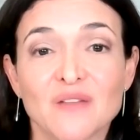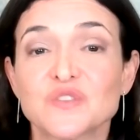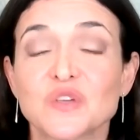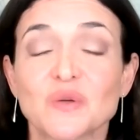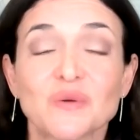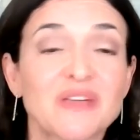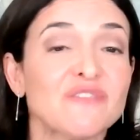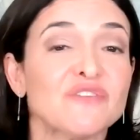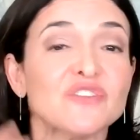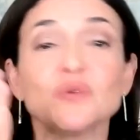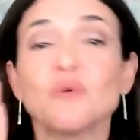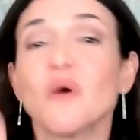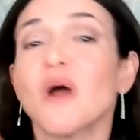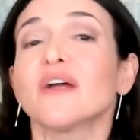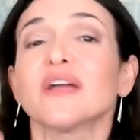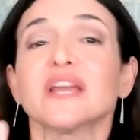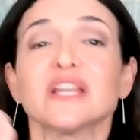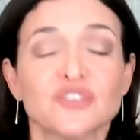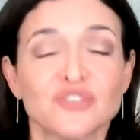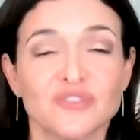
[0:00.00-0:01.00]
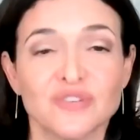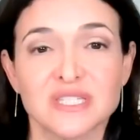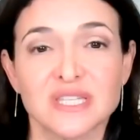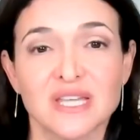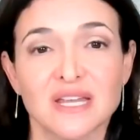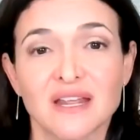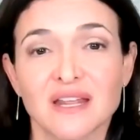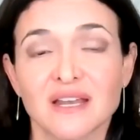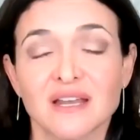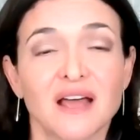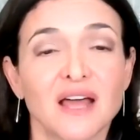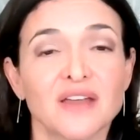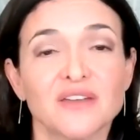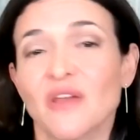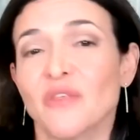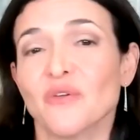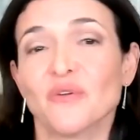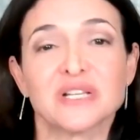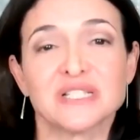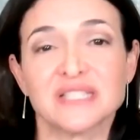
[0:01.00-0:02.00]
So if you are interested in,
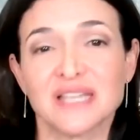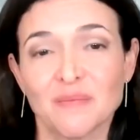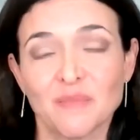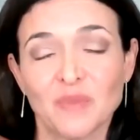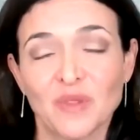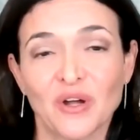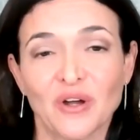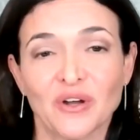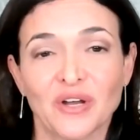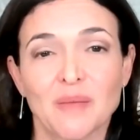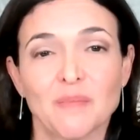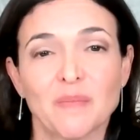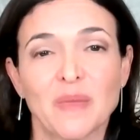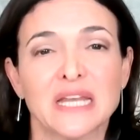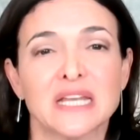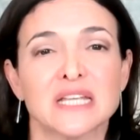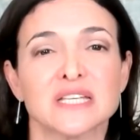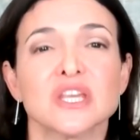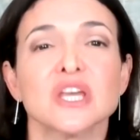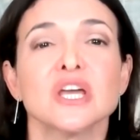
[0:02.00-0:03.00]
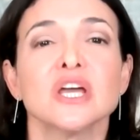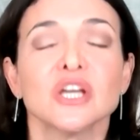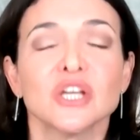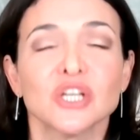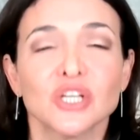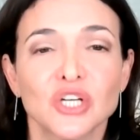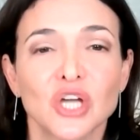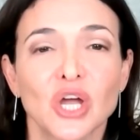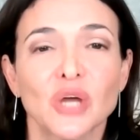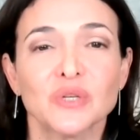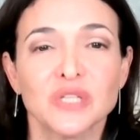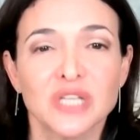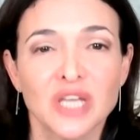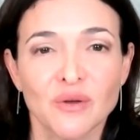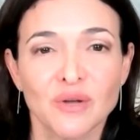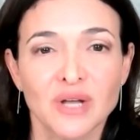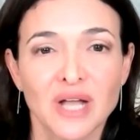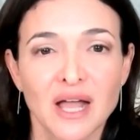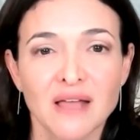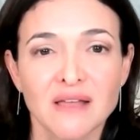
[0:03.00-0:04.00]
another example in our campaign is goat
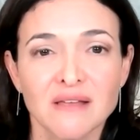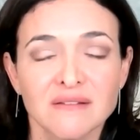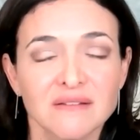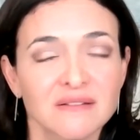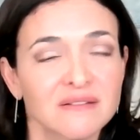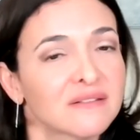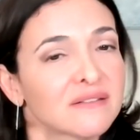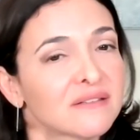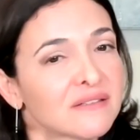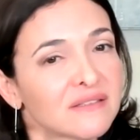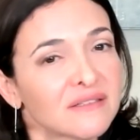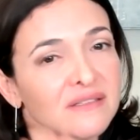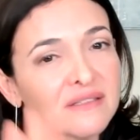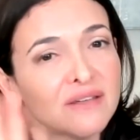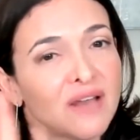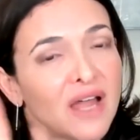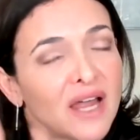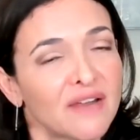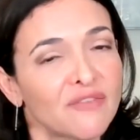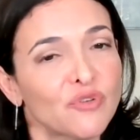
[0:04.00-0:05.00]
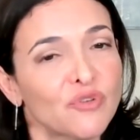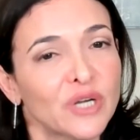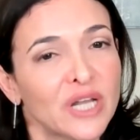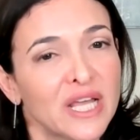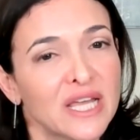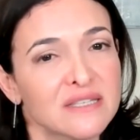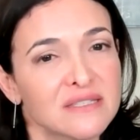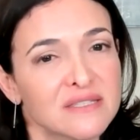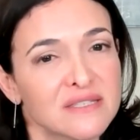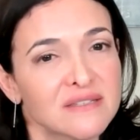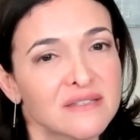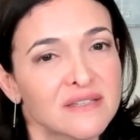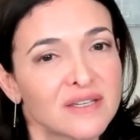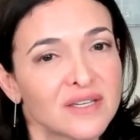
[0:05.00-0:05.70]
yoga. Not everyone is.